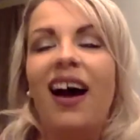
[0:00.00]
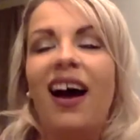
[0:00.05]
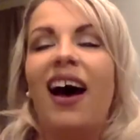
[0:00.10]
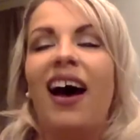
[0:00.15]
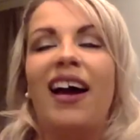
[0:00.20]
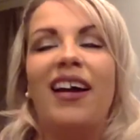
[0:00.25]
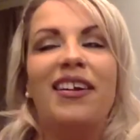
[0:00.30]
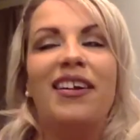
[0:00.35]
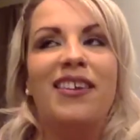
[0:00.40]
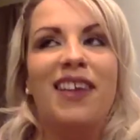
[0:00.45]

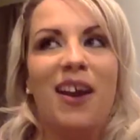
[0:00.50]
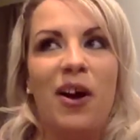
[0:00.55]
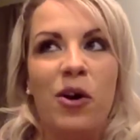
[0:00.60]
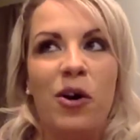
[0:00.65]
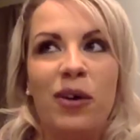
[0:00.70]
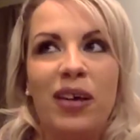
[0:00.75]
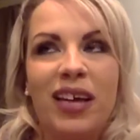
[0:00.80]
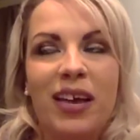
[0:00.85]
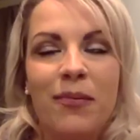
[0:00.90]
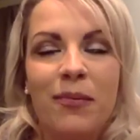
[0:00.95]
I know
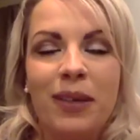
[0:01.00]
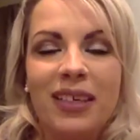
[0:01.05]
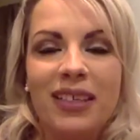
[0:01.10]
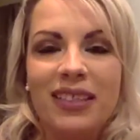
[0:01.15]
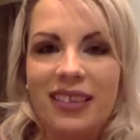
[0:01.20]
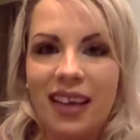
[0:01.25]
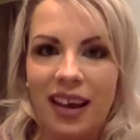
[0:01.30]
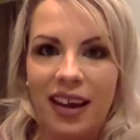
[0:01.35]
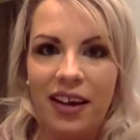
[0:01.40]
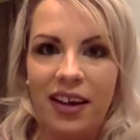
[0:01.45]
it can be
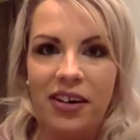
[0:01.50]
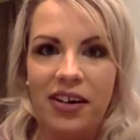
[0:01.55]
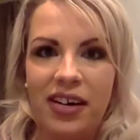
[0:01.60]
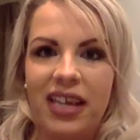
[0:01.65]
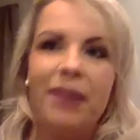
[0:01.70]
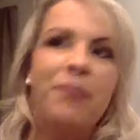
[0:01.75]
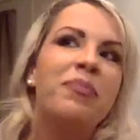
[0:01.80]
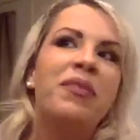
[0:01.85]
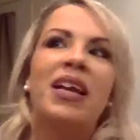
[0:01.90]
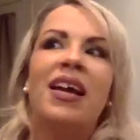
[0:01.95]

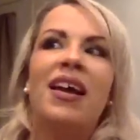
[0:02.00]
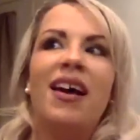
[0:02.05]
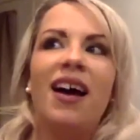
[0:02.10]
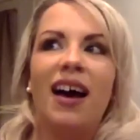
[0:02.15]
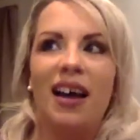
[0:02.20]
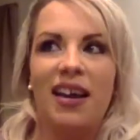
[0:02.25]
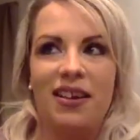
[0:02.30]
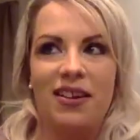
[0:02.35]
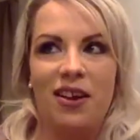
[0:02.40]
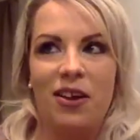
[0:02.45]
scary.
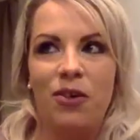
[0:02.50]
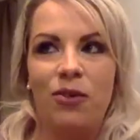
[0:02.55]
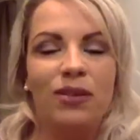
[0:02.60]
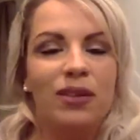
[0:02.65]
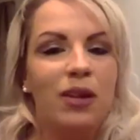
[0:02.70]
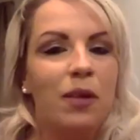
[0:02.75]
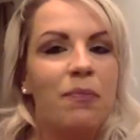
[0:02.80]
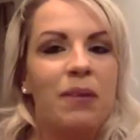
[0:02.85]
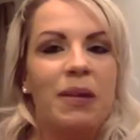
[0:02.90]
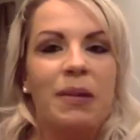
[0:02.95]
I know
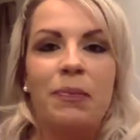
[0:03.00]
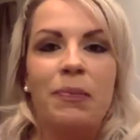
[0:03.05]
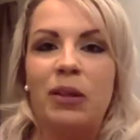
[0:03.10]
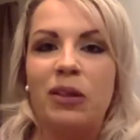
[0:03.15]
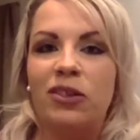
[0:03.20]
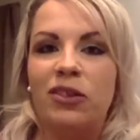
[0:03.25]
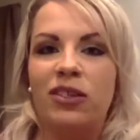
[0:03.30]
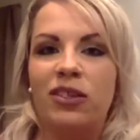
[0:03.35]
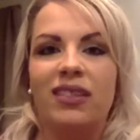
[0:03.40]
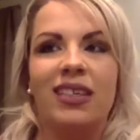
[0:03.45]
some people are
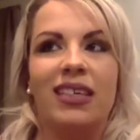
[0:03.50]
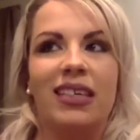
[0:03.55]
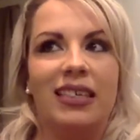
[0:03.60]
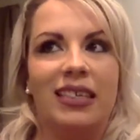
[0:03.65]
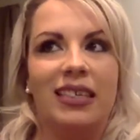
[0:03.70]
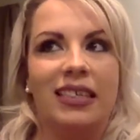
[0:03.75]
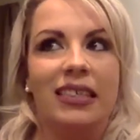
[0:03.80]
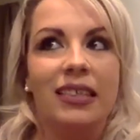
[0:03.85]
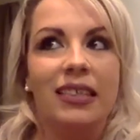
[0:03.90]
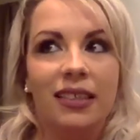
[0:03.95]
just like,
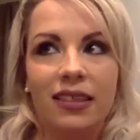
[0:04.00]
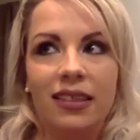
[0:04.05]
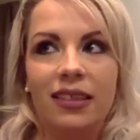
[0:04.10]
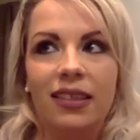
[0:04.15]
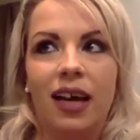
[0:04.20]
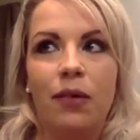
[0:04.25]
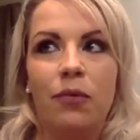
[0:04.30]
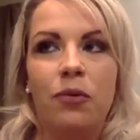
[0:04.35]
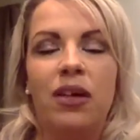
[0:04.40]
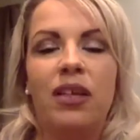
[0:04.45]
ooh,
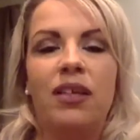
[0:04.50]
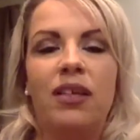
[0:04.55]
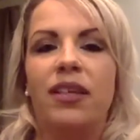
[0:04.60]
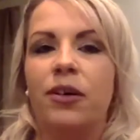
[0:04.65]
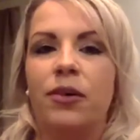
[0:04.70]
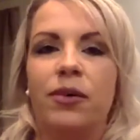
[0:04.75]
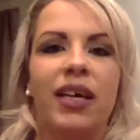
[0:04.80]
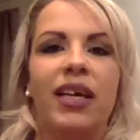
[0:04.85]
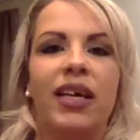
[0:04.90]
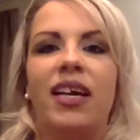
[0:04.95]
I want to
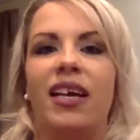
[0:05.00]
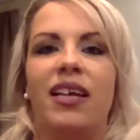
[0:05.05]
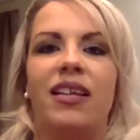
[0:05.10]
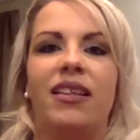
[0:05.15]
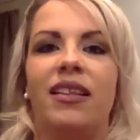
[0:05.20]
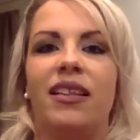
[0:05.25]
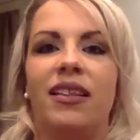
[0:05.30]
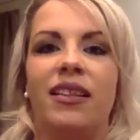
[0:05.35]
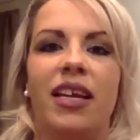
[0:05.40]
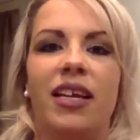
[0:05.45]
do it,
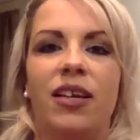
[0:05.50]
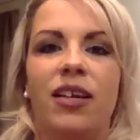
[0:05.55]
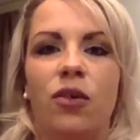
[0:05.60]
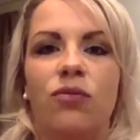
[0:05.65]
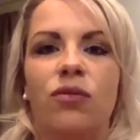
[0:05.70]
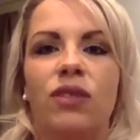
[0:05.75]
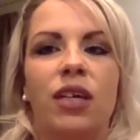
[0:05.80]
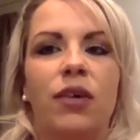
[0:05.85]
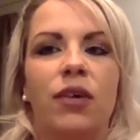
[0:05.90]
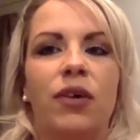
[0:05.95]
and they don't
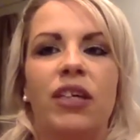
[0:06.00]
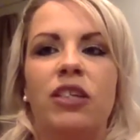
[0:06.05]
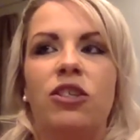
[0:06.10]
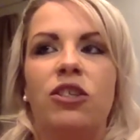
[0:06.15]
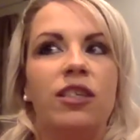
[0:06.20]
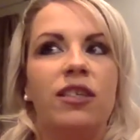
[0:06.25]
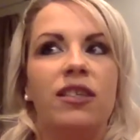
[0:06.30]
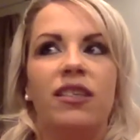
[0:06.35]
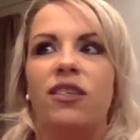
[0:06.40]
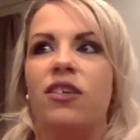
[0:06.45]
do it.
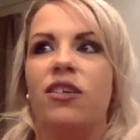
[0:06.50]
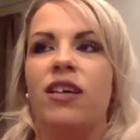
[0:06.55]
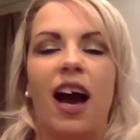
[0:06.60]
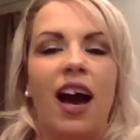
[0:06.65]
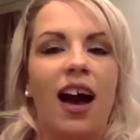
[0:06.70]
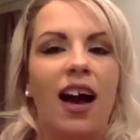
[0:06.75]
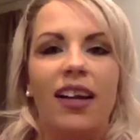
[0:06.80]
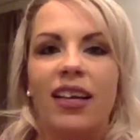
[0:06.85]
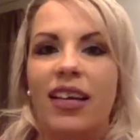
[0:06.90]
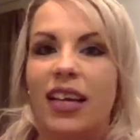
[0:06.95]
Just, you
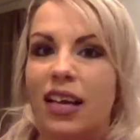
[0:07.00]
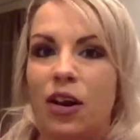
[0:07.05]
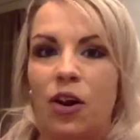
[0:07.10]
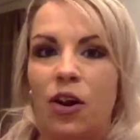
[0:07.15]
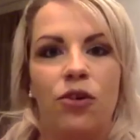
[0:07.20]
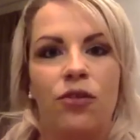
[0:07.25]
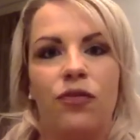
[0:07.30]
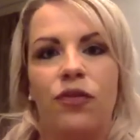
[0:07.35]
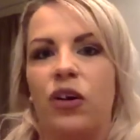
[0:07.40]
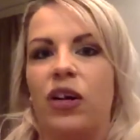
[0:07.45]
got to get
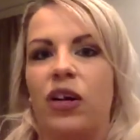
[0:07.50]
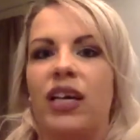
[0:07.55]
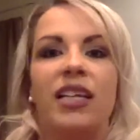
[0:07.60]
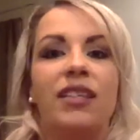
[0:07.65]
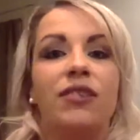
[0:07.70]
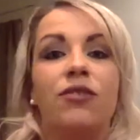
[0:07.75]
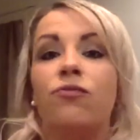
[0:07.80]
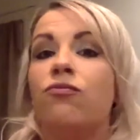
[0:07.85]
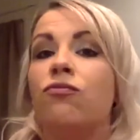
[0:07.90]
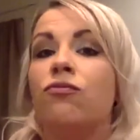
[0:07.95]
over it.
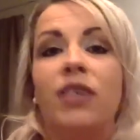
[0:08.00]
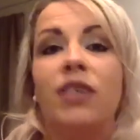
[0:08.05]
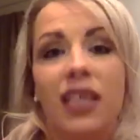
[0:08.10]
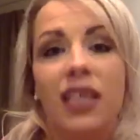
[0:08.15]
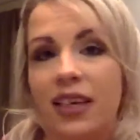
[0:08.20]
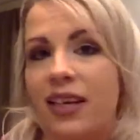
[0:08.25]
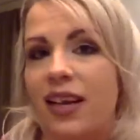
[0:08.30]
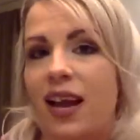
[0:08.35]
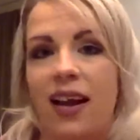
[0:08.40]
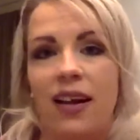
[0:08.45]
It's really
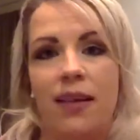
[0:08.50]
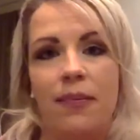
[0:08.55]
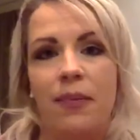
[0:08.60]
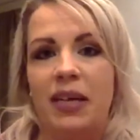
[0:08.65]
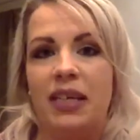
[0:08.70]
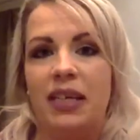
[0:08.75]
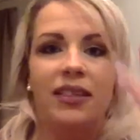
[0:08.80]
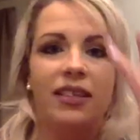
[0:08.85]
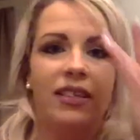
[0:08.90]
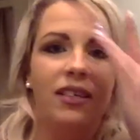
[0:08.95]
not a
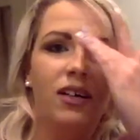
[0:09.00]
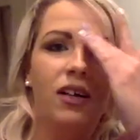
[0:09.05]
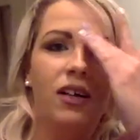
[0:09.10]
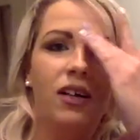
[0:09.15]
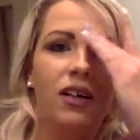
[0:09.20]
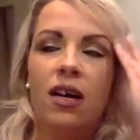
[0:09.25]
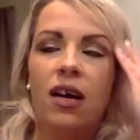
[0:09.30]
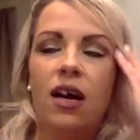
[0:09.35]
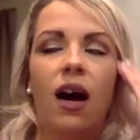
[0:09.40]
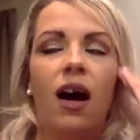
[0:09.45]
big deal.
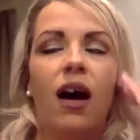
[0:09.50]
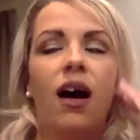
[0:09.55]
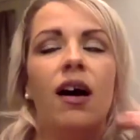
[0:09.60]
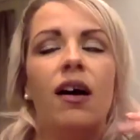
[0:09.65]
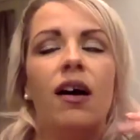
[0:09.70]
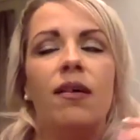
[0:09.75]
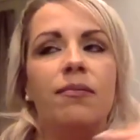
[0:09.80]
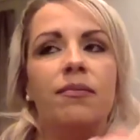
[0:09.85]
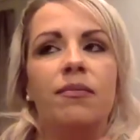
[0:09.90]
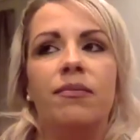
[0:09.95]

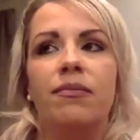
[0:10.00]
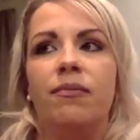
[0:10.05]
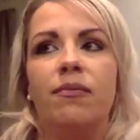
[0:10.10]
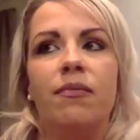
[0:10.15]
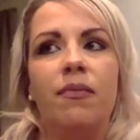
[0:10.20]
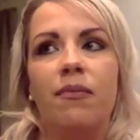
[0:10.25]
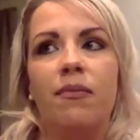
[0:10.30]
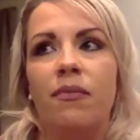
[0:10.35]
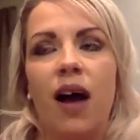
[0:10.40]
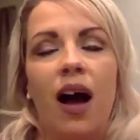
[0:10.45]

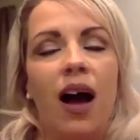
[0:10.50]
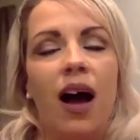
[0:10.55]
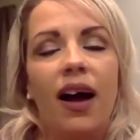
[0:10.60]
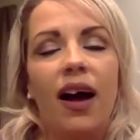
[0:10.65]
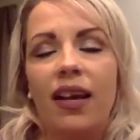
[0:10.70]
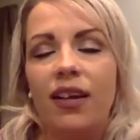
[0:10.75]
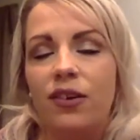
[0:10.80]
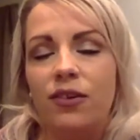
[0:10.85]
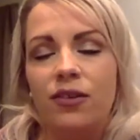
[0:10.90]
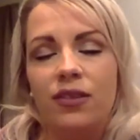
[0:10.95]
I
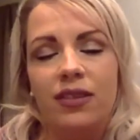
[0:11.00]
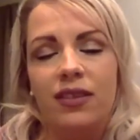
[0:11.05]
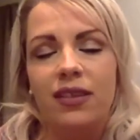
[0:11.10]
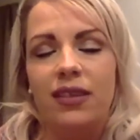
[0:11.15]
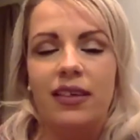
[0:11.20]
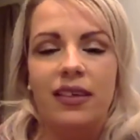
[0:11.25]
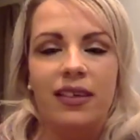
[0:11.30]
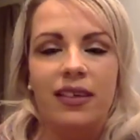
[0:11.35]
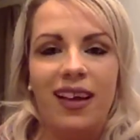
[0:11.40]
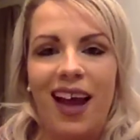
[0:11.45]
used
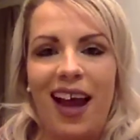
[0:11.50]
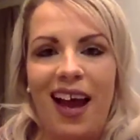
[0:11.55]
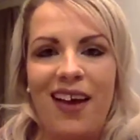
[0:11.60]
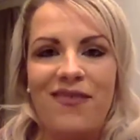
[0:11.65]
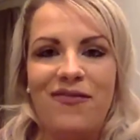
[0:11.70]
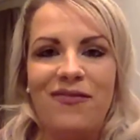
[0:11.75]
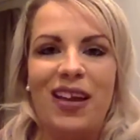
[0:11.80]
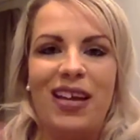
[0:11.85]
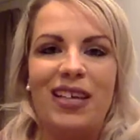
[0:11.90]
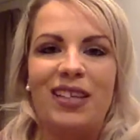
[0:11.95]
to have
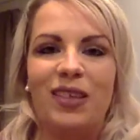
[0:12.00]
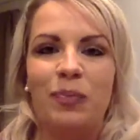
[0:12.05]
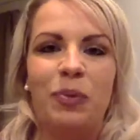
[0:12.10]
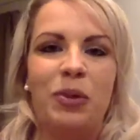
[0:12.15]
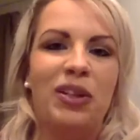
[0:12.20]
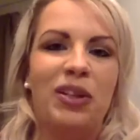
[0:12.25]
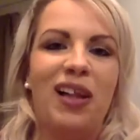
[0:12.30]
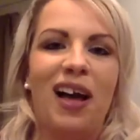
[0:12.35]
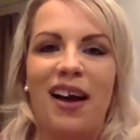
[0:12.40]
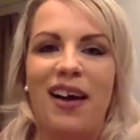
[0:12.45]
Facebook
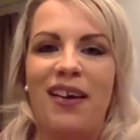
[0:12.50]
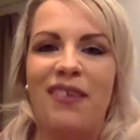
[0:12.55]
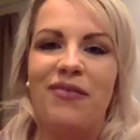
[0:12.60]
Live,